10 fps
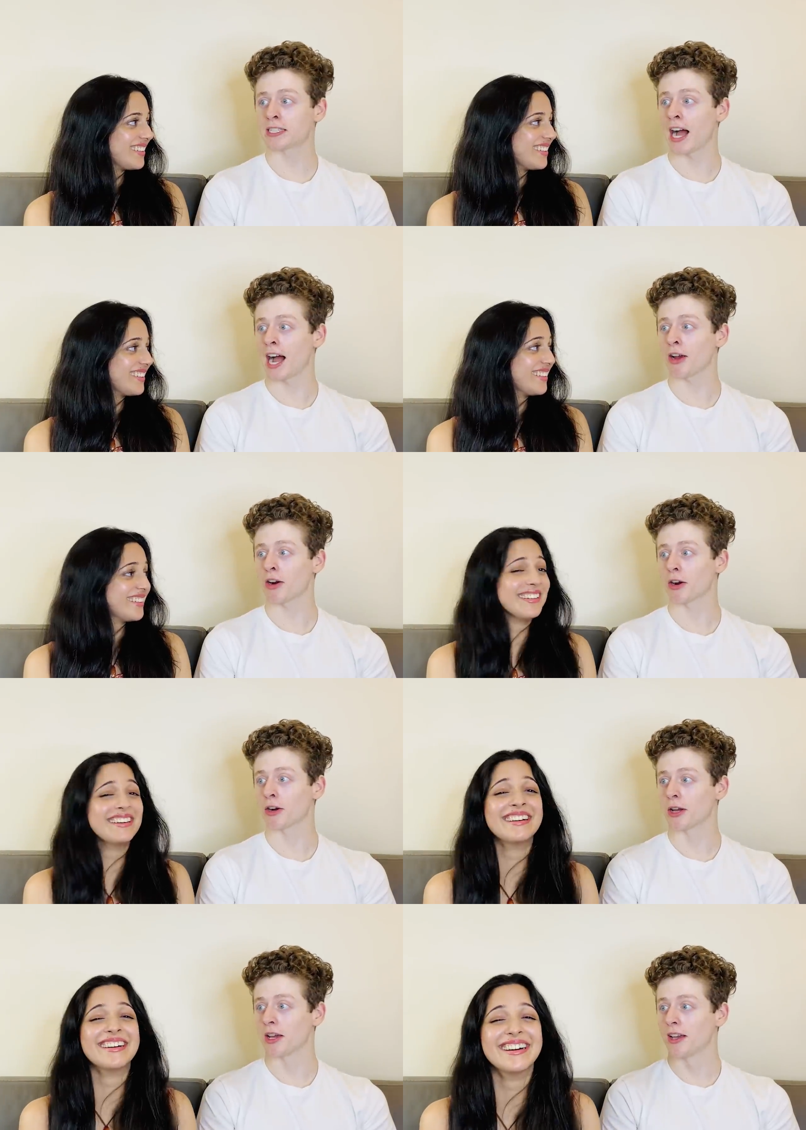
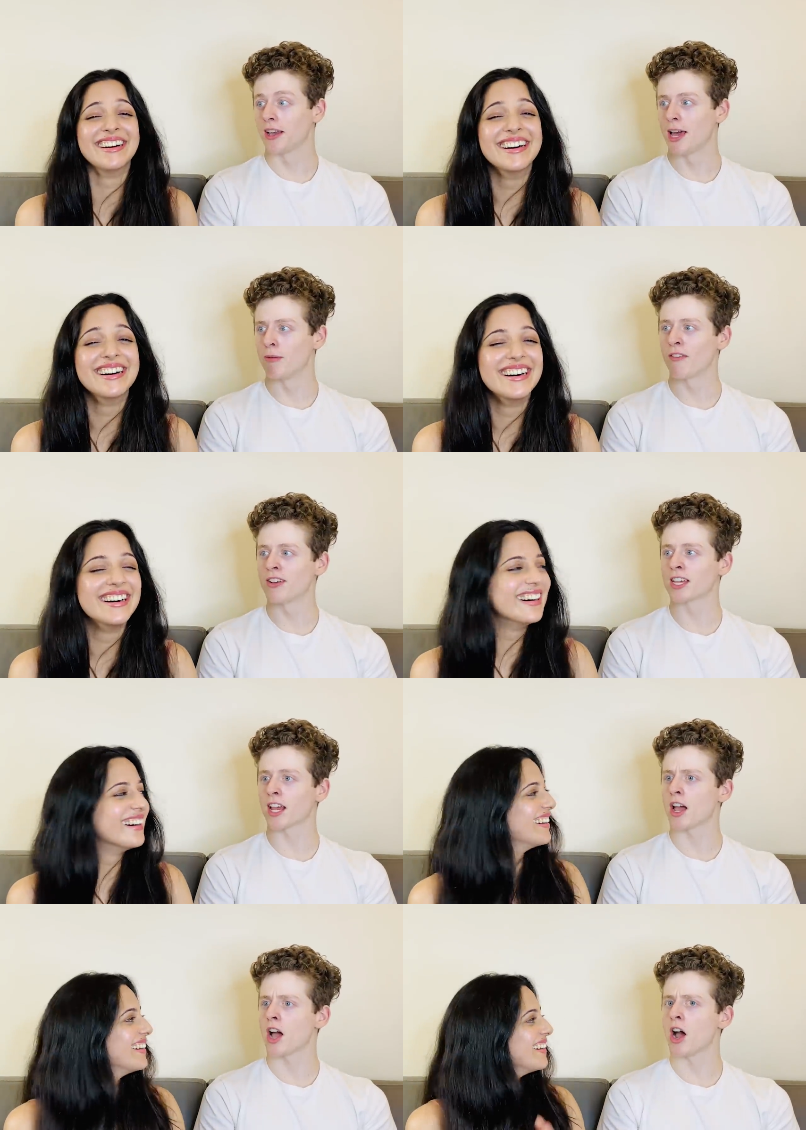Speaker 1: tired. And Marvin's
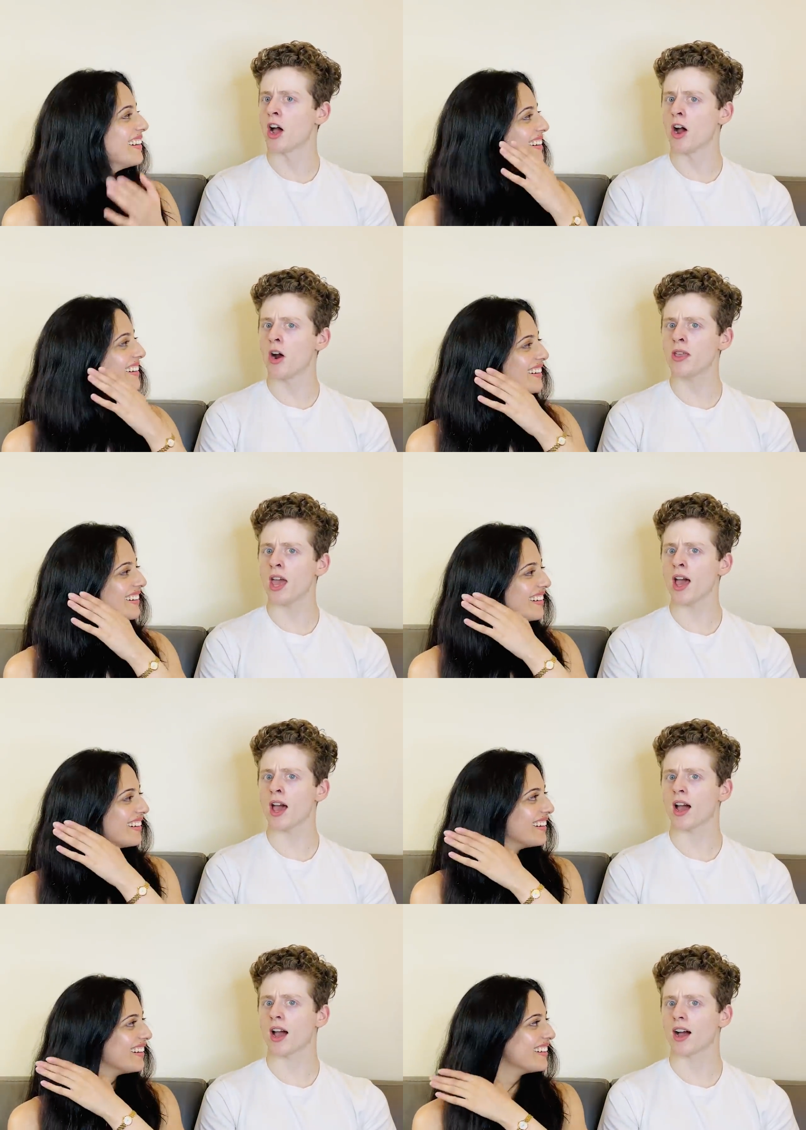like, oh
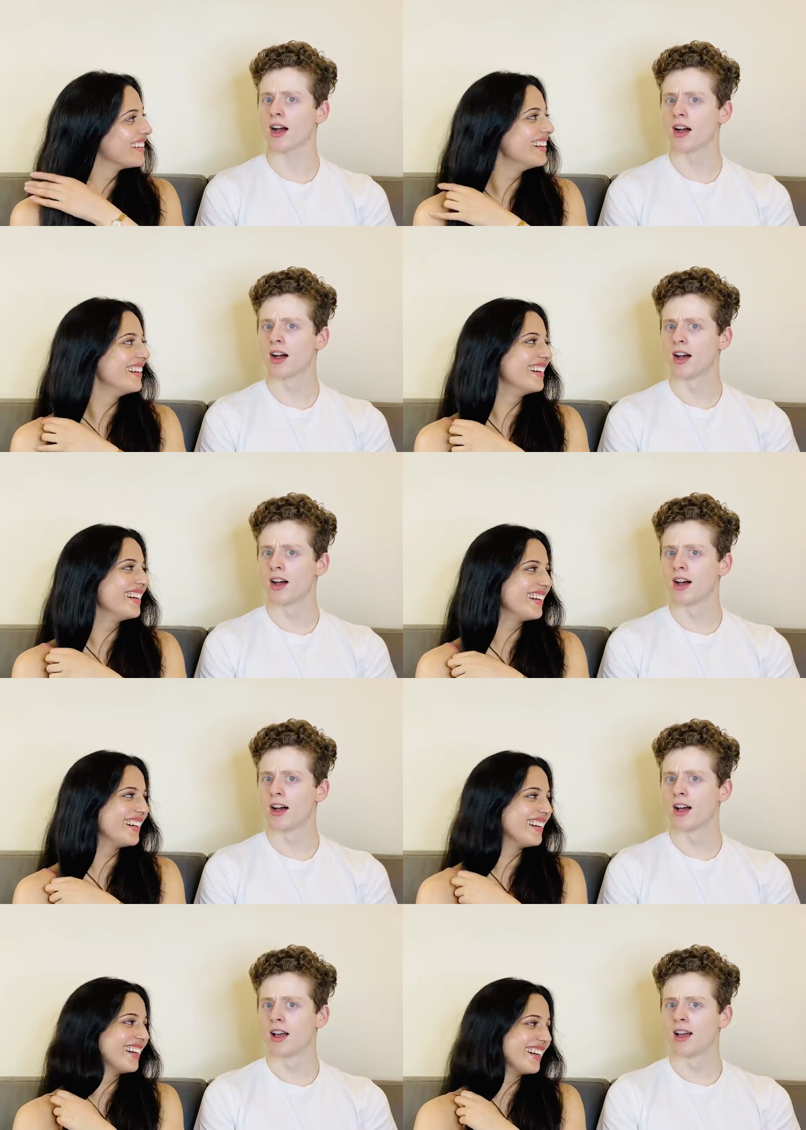yeah,
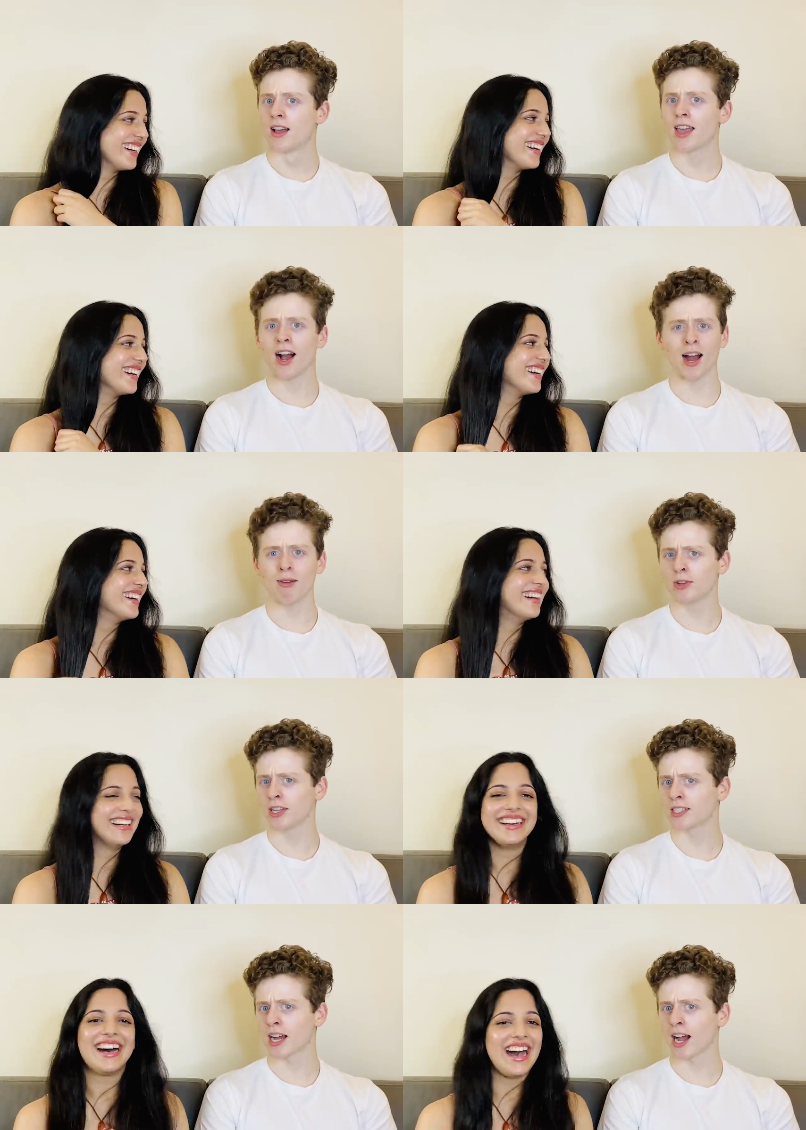yeah, I'm
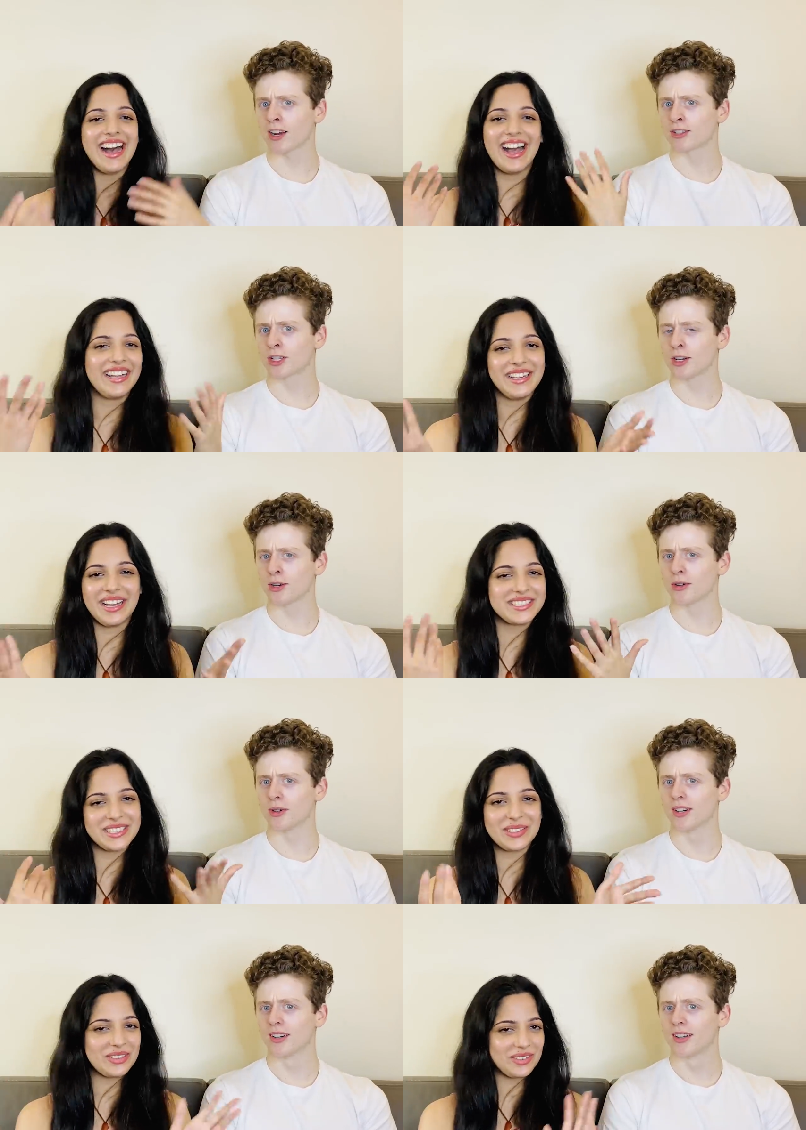really tired I, too. I
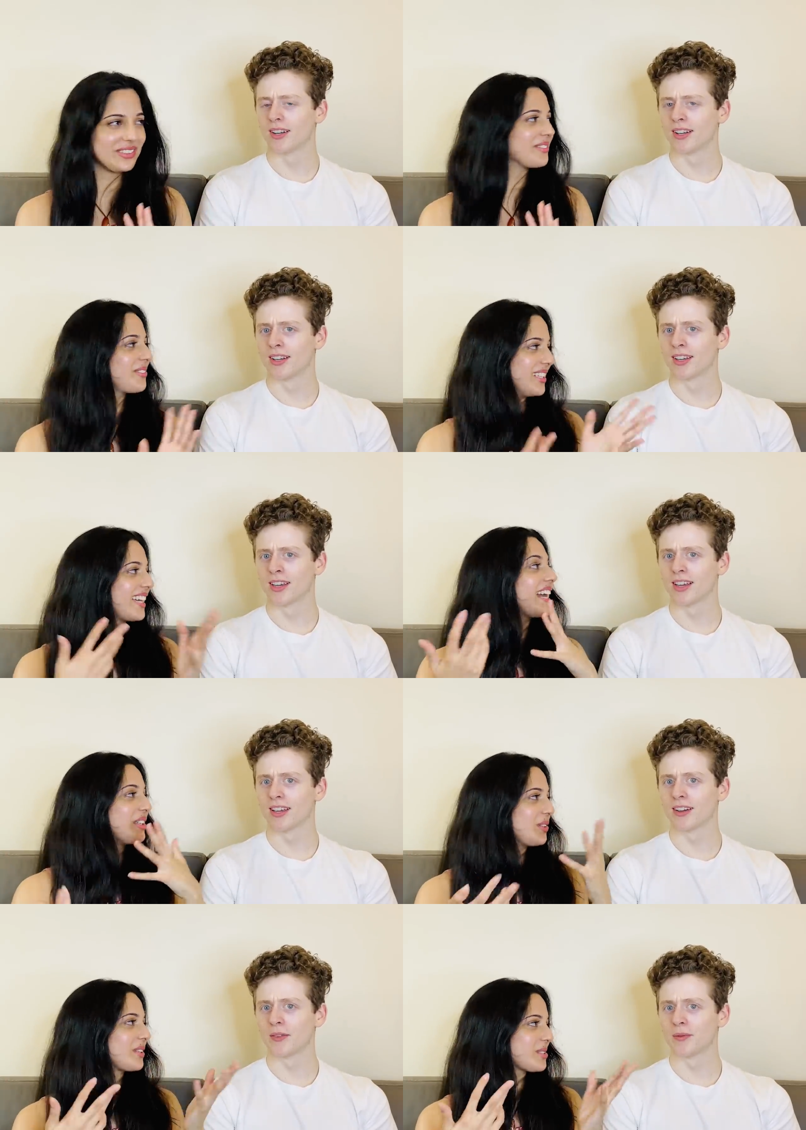didn't
Speaker 2: know. Well, like I
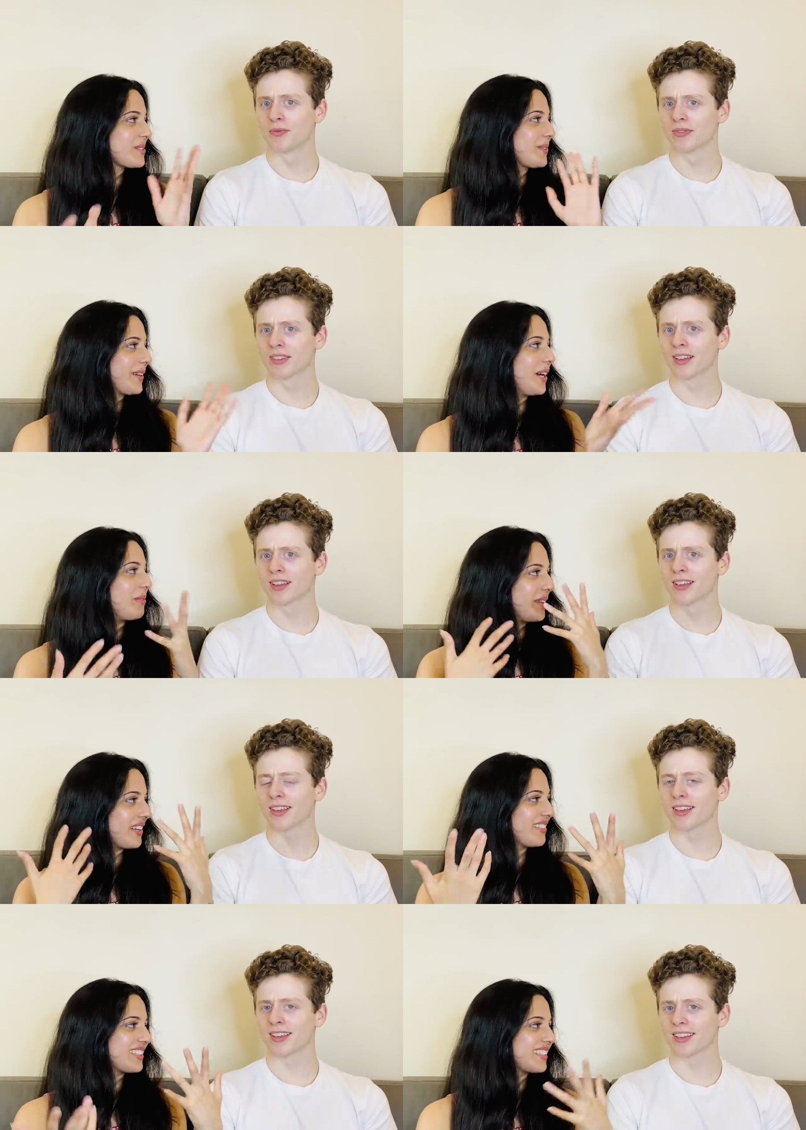knew this was going on, but
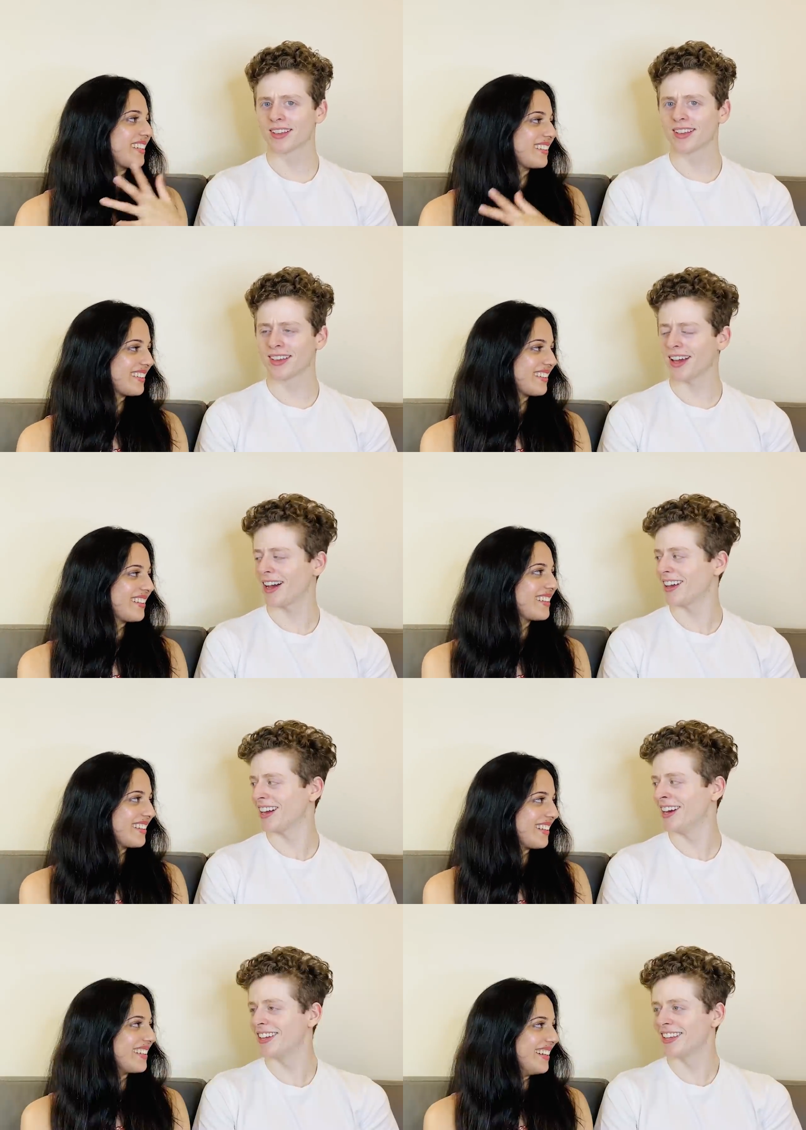I didn't. Yeah,
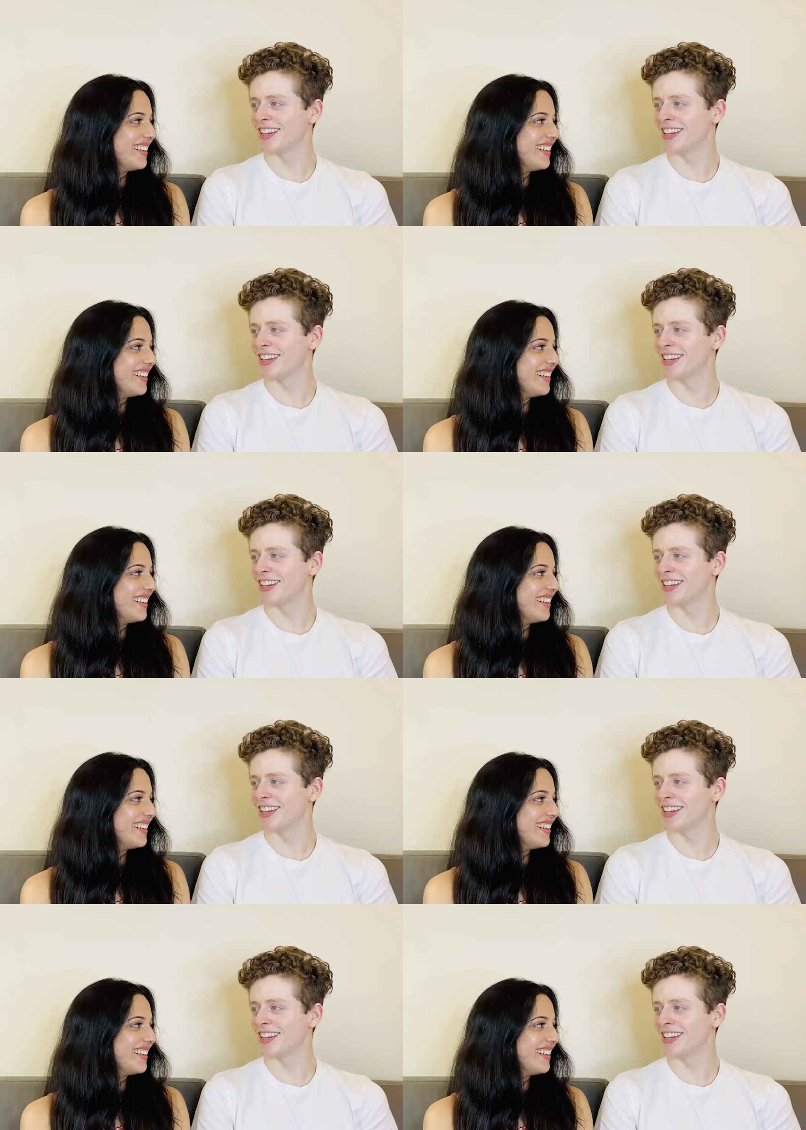
Speaker 1: yeah.